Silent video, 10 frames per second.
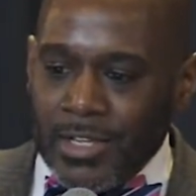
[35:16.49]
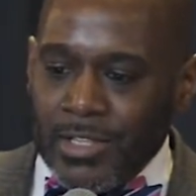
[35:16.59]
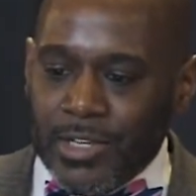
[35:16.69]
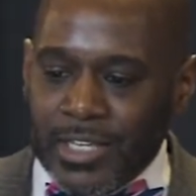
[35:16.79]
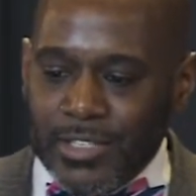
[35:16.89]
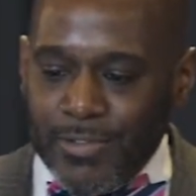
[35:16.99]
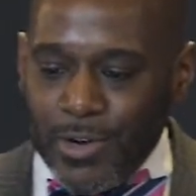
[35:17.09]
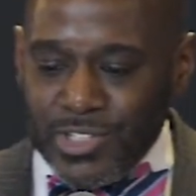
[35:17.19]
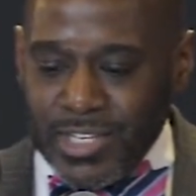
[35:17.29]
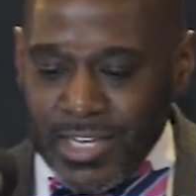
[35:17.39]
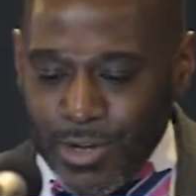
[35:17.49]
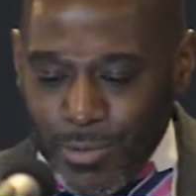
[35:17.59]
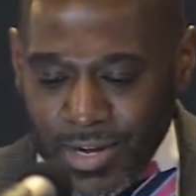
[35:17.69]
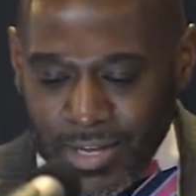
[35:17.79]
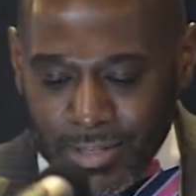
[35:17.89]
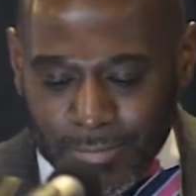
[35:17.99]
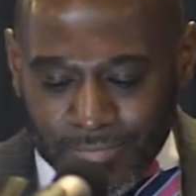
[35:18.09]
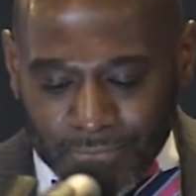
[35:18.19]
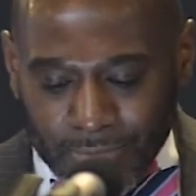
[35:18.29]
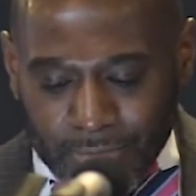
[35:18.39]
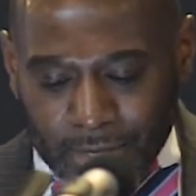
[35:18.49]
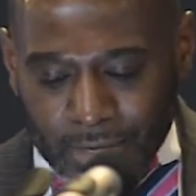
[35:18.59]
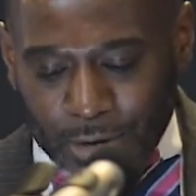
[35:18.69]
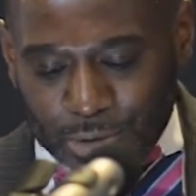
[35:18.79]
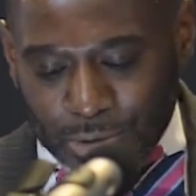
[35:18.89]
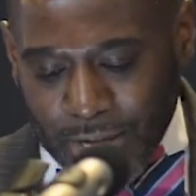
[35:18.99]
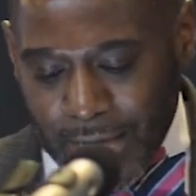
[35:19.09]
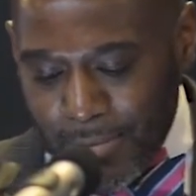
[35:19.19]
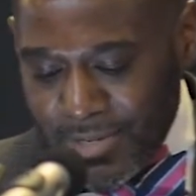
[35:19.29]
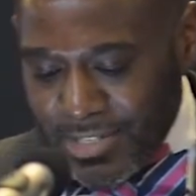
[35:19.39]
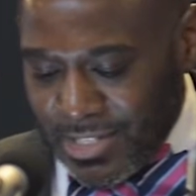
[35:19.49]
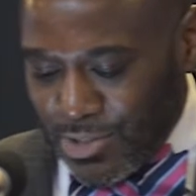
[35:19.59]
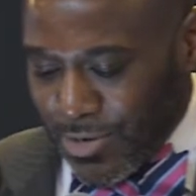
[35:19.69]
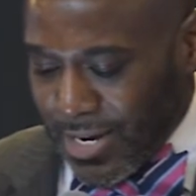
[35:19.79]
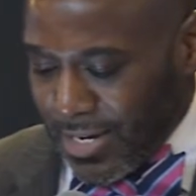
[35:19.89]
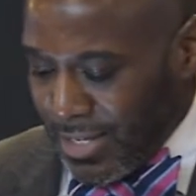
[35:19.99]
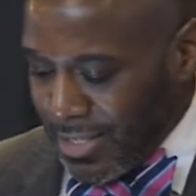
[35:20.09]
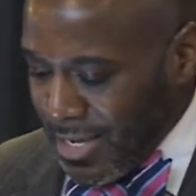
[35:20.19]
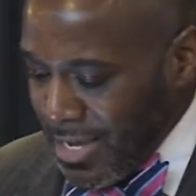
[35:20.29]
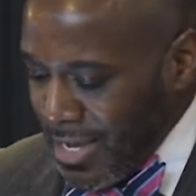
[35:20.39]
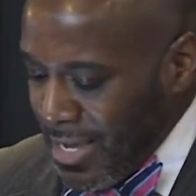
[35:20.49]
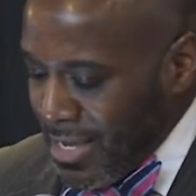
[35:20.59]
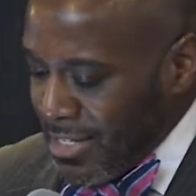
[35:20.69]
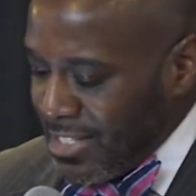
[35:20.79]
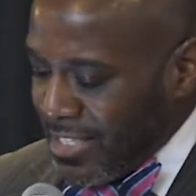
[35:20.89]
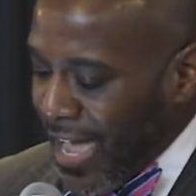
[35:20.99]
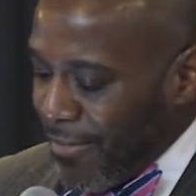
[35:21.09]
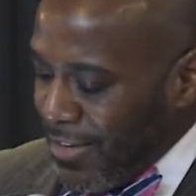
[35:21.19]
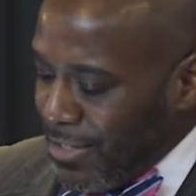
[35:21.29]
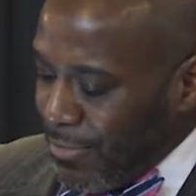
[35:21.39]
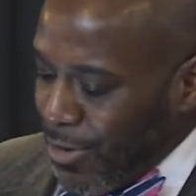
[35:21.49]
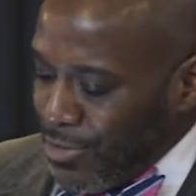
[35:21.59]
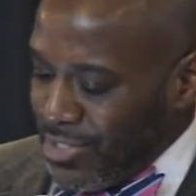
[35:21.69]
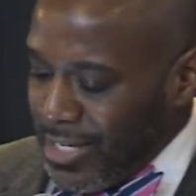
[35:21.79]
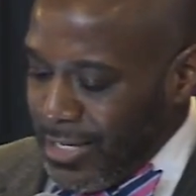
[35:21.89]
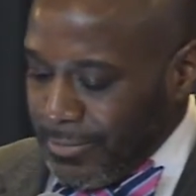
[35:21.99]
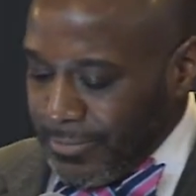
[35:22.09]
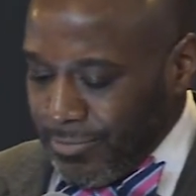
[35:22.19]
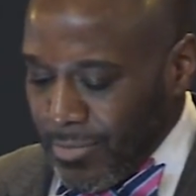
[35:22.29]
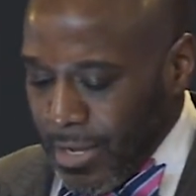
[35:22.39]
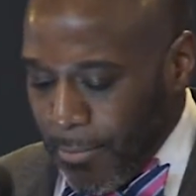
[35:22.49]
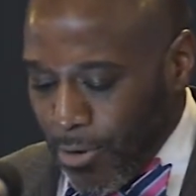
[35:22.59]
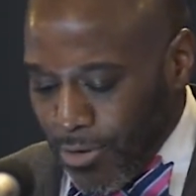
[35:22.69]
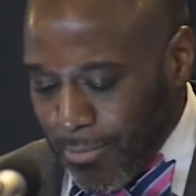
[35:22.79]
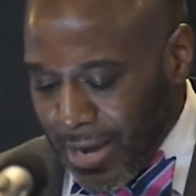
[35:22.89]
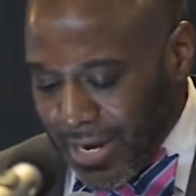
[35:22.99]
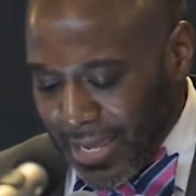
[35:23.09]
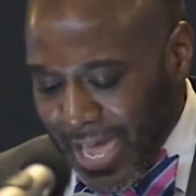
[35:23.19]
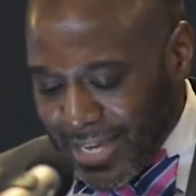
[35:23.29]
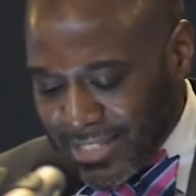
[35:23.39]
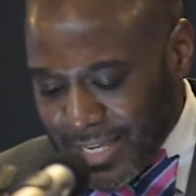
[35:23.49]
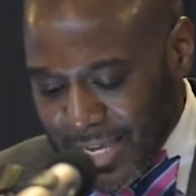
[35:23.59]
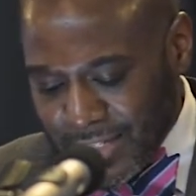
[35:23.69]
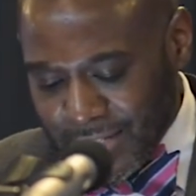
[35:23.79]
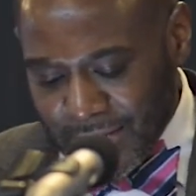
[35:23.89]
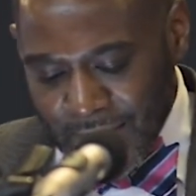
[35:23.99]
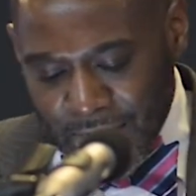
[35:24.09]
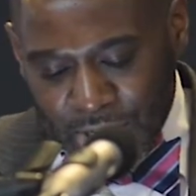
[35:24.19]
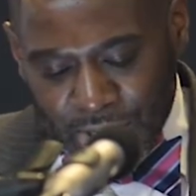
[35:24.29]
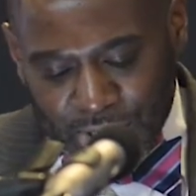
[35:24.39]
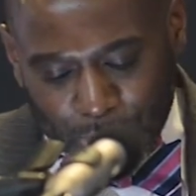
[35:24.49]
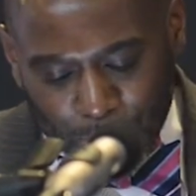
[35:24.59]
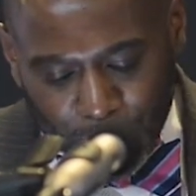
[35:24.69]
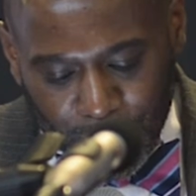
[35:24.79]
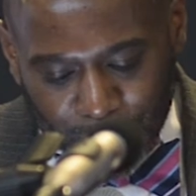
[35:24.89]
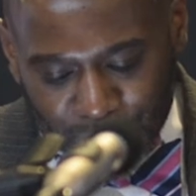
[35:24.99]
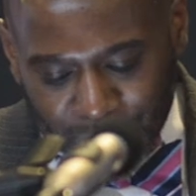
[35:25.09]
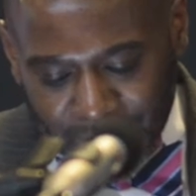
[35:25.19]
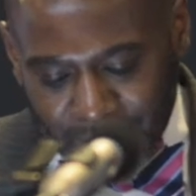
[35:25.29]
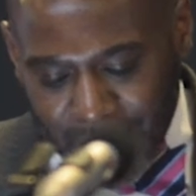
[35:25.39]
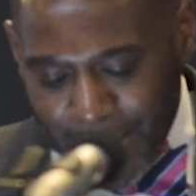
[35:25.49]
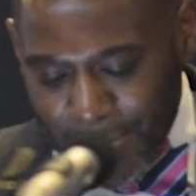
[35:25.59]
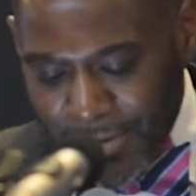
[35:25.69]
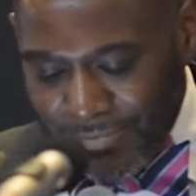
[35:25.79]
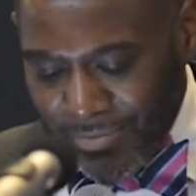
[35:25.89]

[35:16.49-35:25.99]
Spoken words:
Look at diversity in curriculum, cultural competency training, staffing diversity, programmatic access, school culture and climate,